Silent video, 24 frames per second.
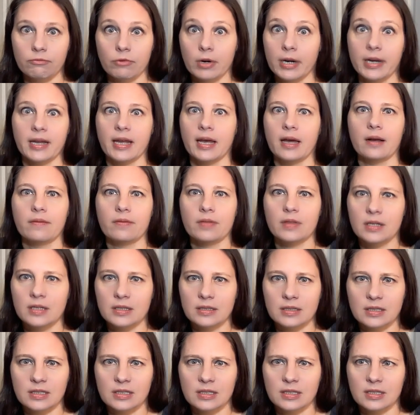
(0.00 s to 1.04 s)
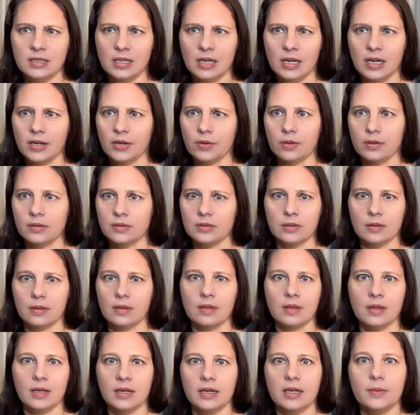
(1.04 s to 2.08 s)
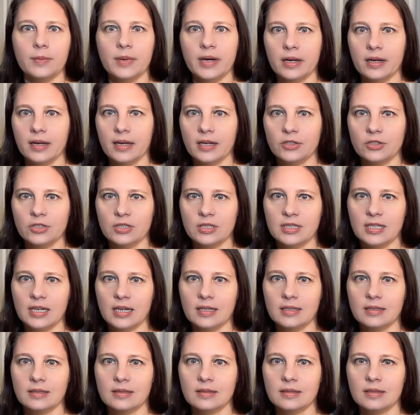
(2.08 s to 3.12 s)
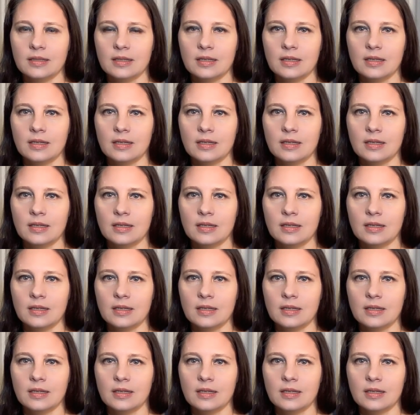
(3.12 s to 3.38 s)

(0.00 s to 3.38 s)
running out of things to say or to think about an exercise,